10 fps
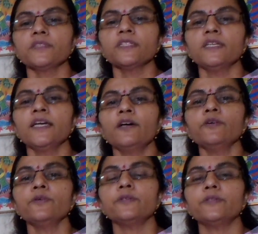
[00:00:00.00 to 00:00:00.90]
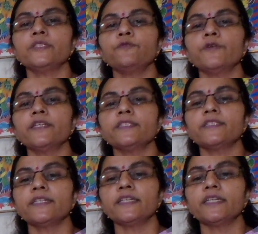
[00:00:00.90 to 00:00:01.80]
Now
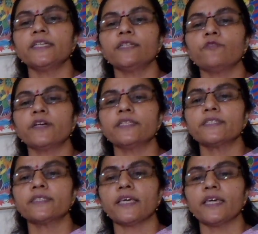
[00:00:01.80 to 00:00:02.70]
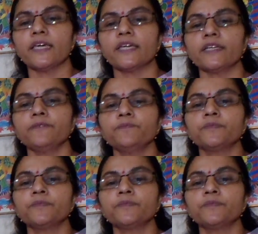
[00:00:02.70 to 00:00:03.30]
differentiating it once again,